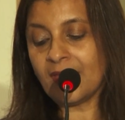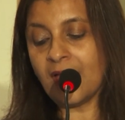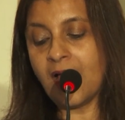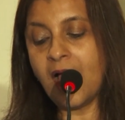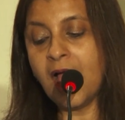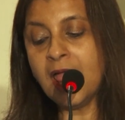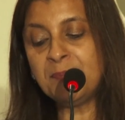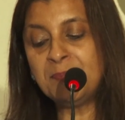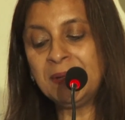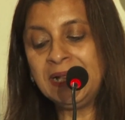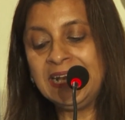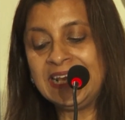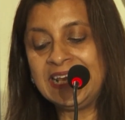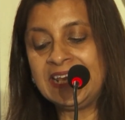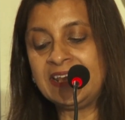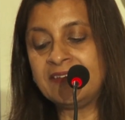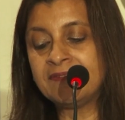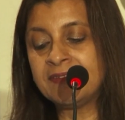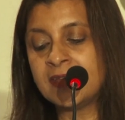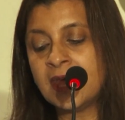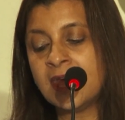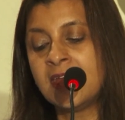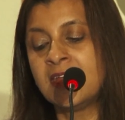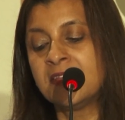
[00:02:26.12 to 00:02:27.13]
I
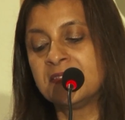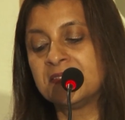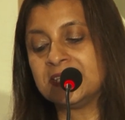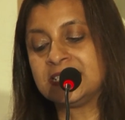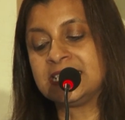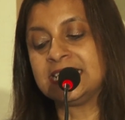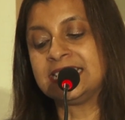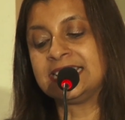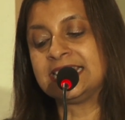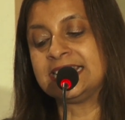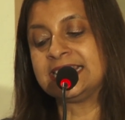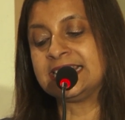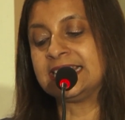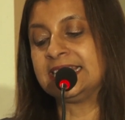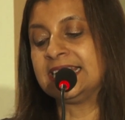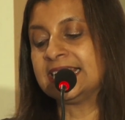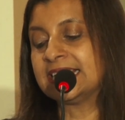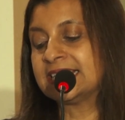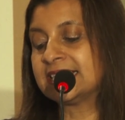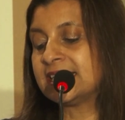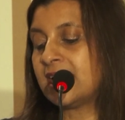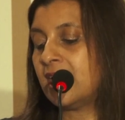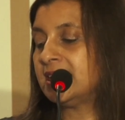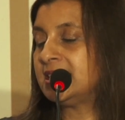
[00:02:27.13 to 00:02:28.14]
believe that it is an
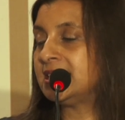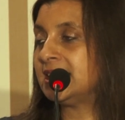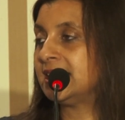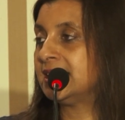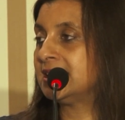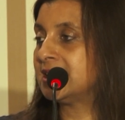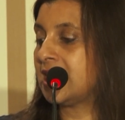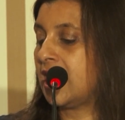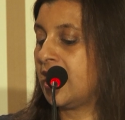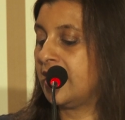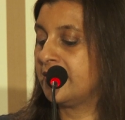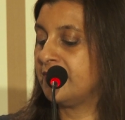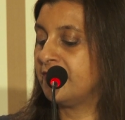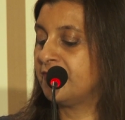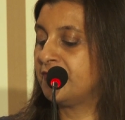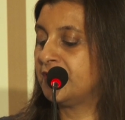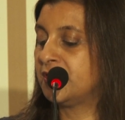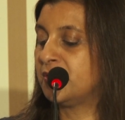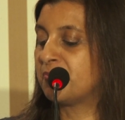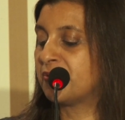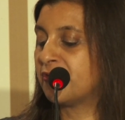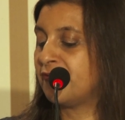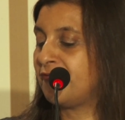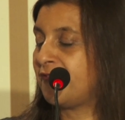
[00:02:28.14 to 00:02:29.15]
exciting time for
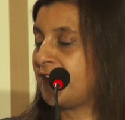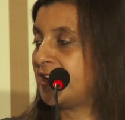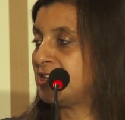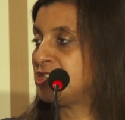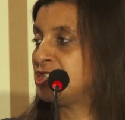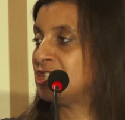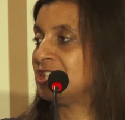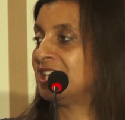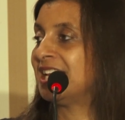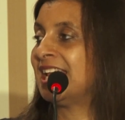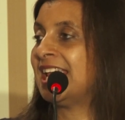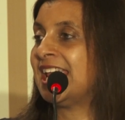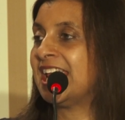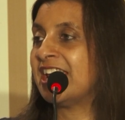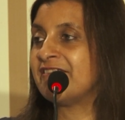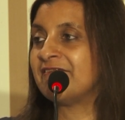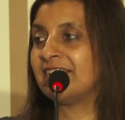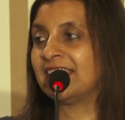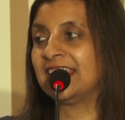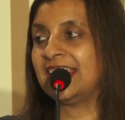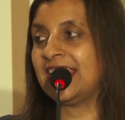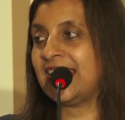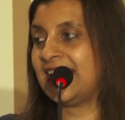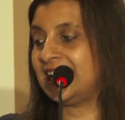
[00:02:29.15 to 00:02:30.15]
the profession here
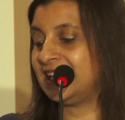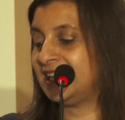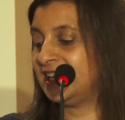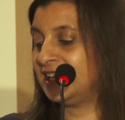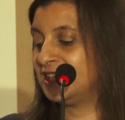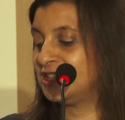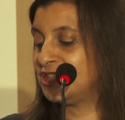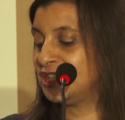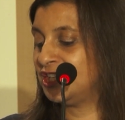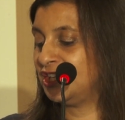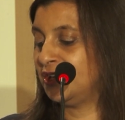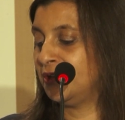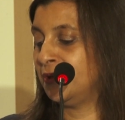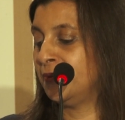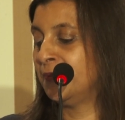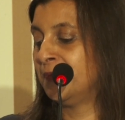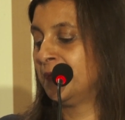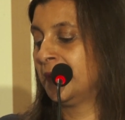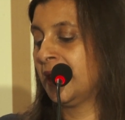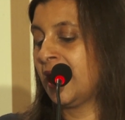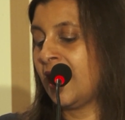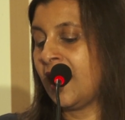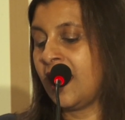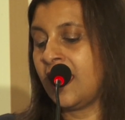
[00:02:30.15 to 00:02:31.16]
in Kenya too.
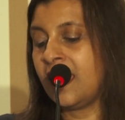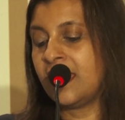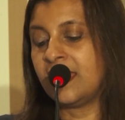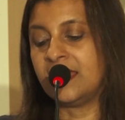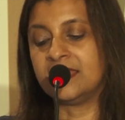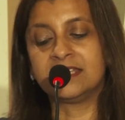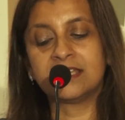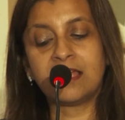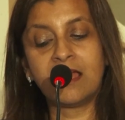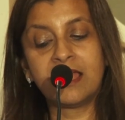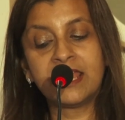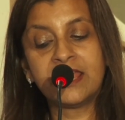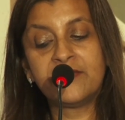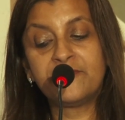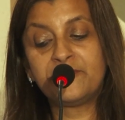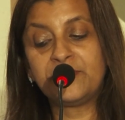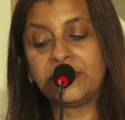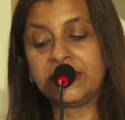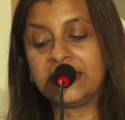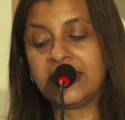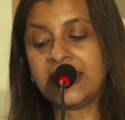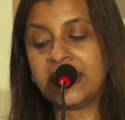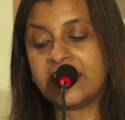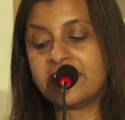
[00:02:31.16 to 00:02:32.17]
And I have
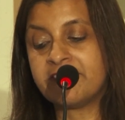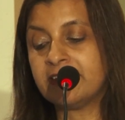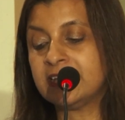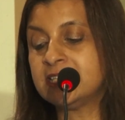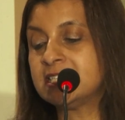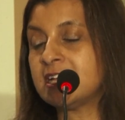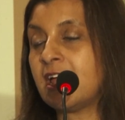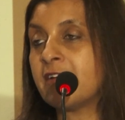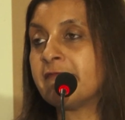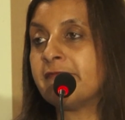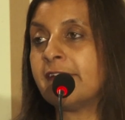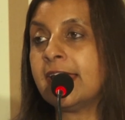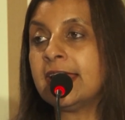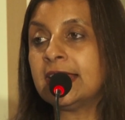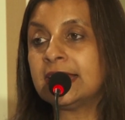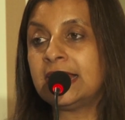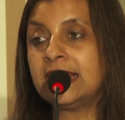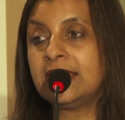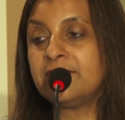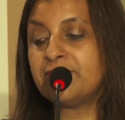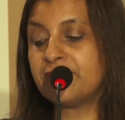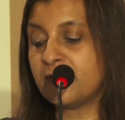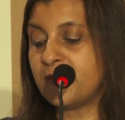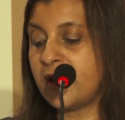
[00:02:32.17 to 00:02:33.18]
been hearing
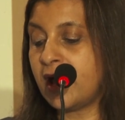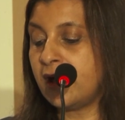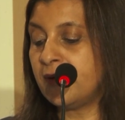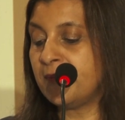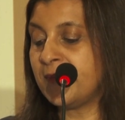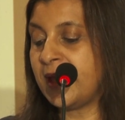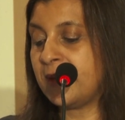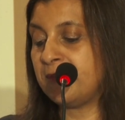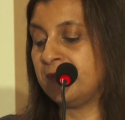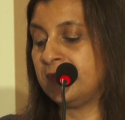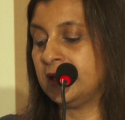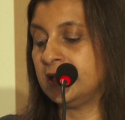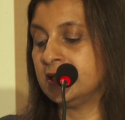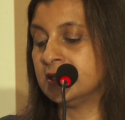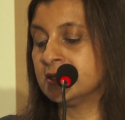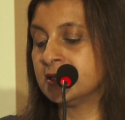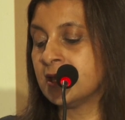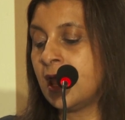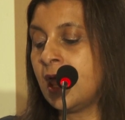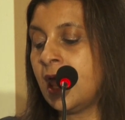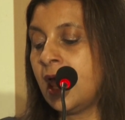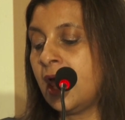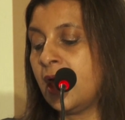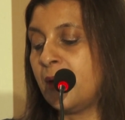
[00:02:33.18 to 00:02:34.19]
directly from our members
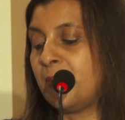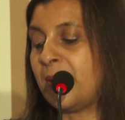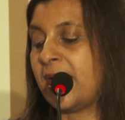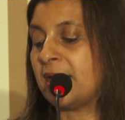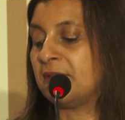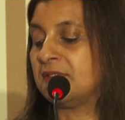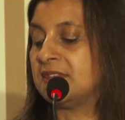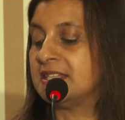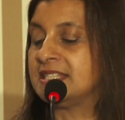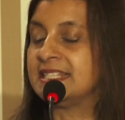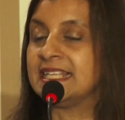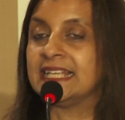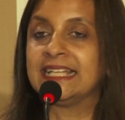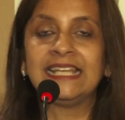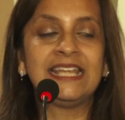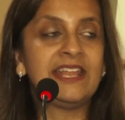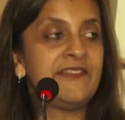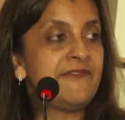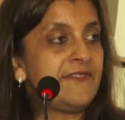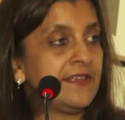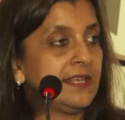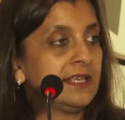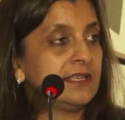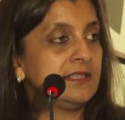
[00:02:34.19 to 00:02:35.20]
about the
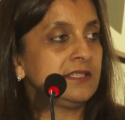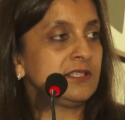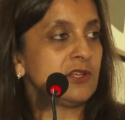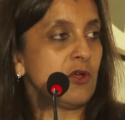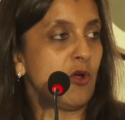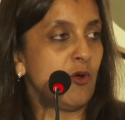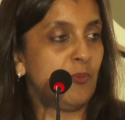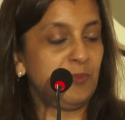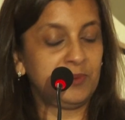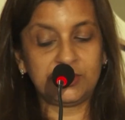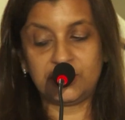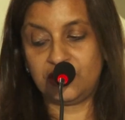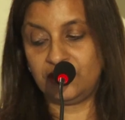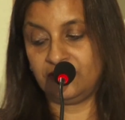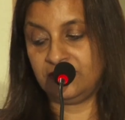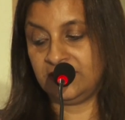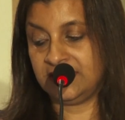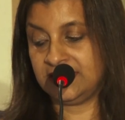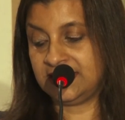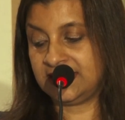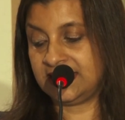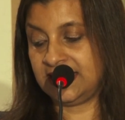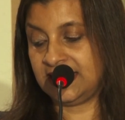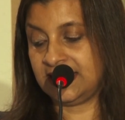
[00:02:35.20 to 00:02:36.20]
significant
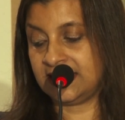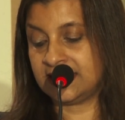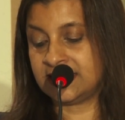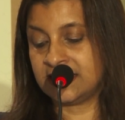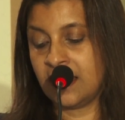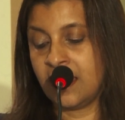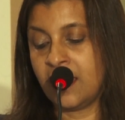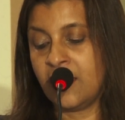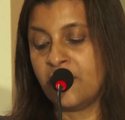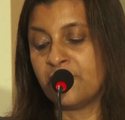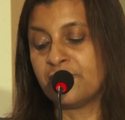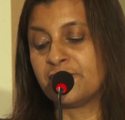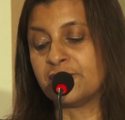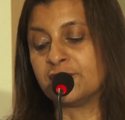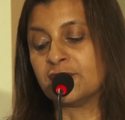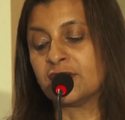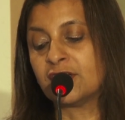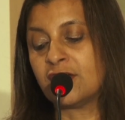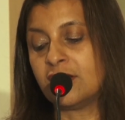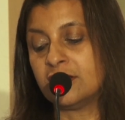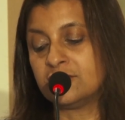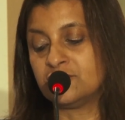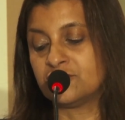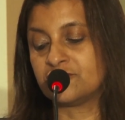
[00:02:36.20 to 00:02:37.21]
opportunities for a
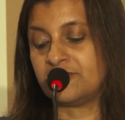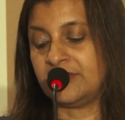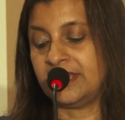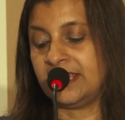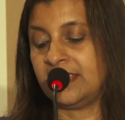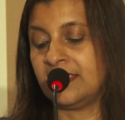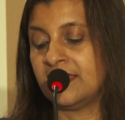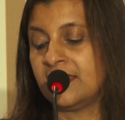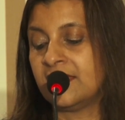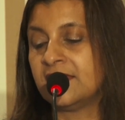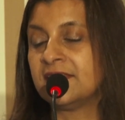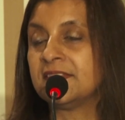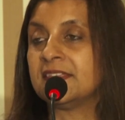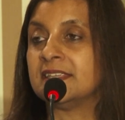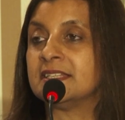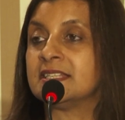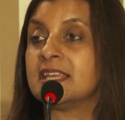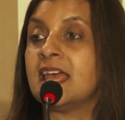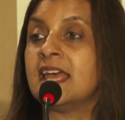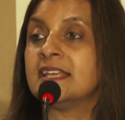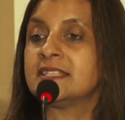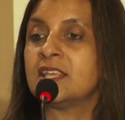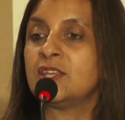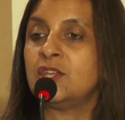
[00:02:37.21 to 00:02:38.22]
country that
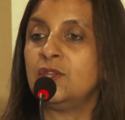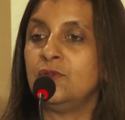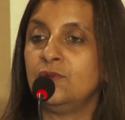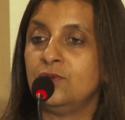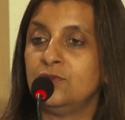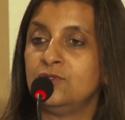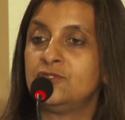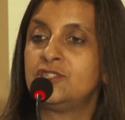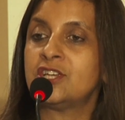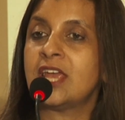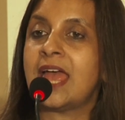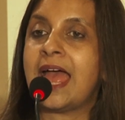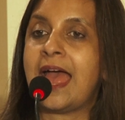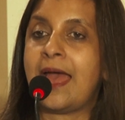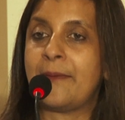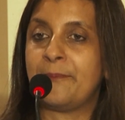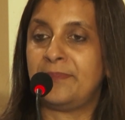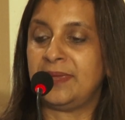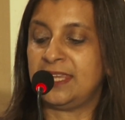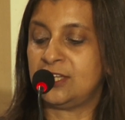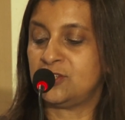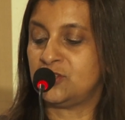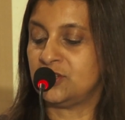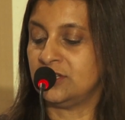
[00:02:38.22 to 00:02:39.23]
has huge
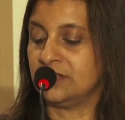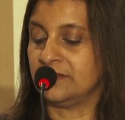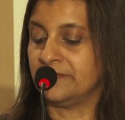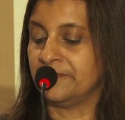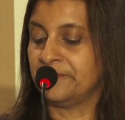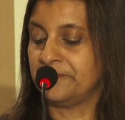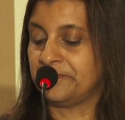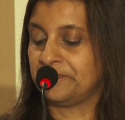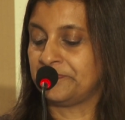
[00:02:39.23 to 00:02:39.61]
ambition.